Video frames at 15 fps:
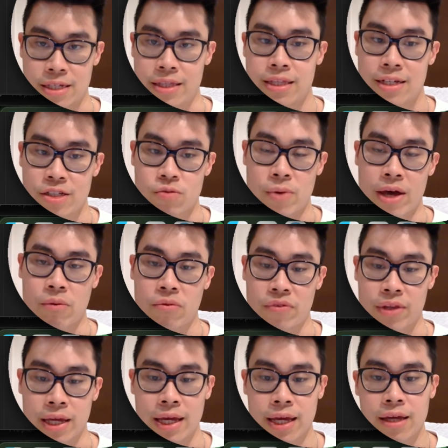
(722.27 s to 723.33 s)
it this way
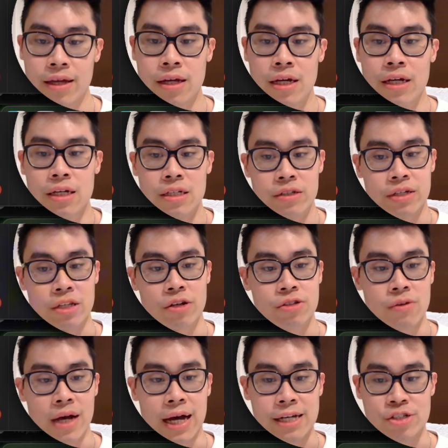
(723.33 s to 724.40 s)
within here. You can
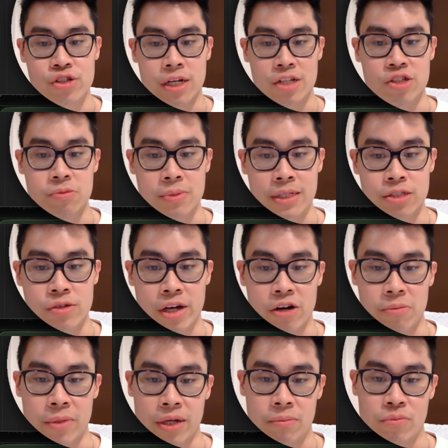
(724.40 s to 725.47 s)
also ask ChatGPT to
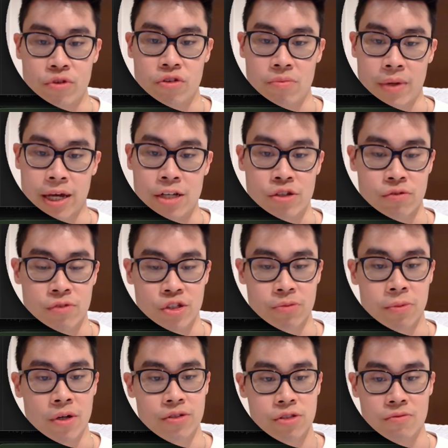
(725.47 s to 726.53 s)
help me improve my agent
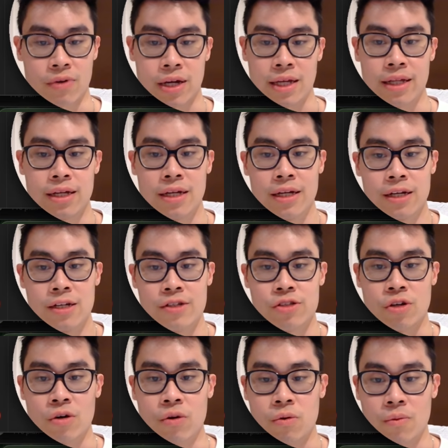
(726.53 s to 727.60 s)
response, right?
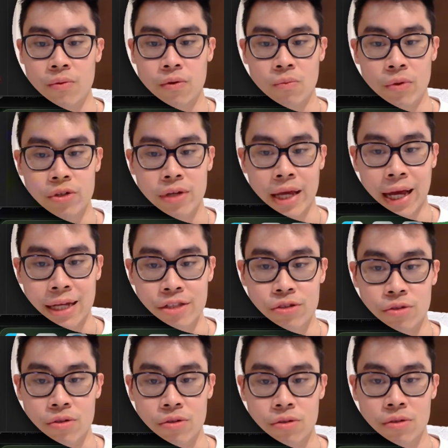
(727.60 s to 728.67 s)
So what you can
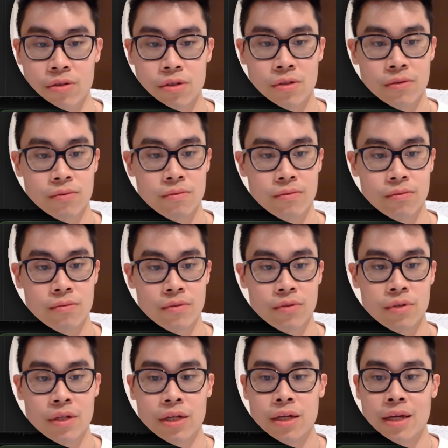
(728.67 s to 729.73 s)
do
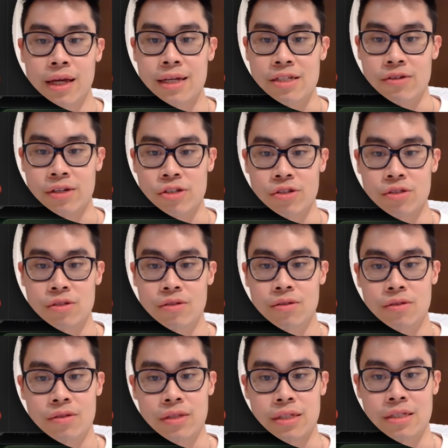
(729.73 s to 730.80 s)
is you can just,
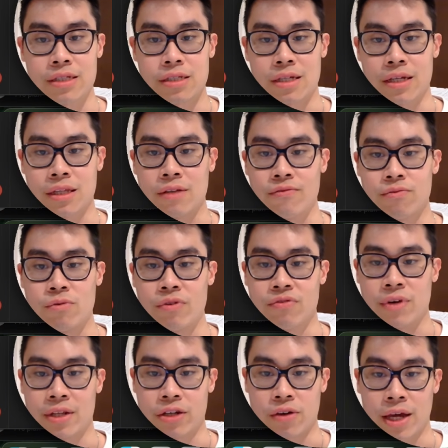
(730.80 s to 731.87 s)
this is kind of
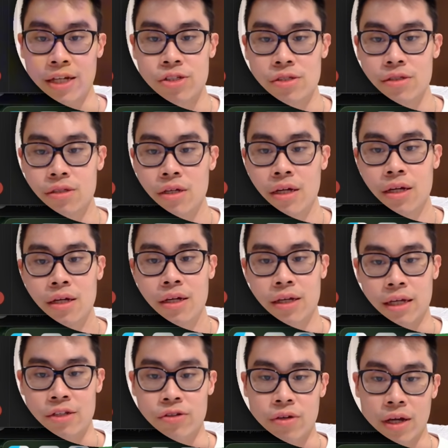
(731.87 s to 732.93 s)
refining your agent.
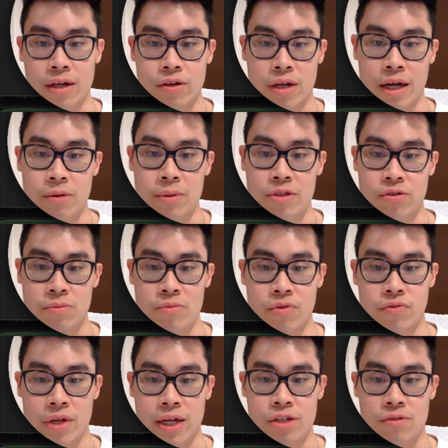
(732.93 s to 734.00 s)
Can you help me to
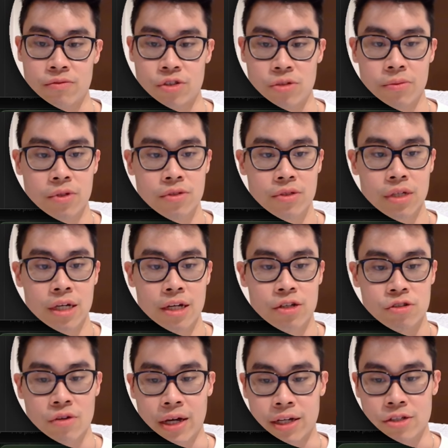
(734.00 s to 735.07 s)
improve the agent response?
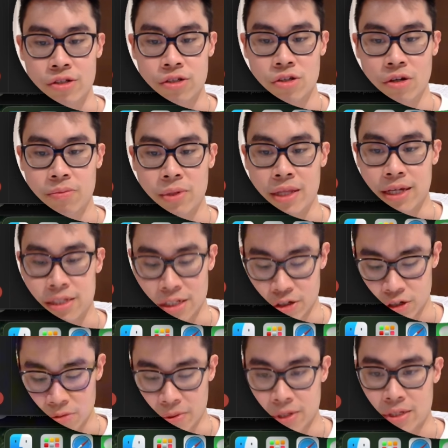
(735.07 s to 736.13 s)
So I can just copy this and
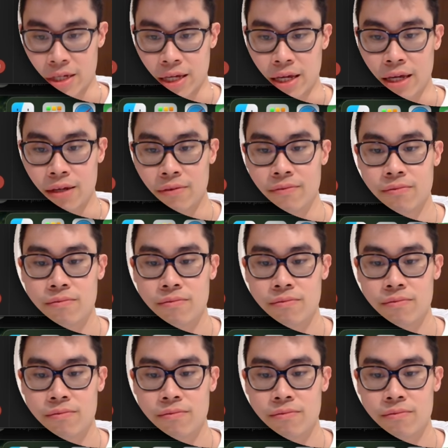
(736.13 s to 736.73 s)
just paste it here.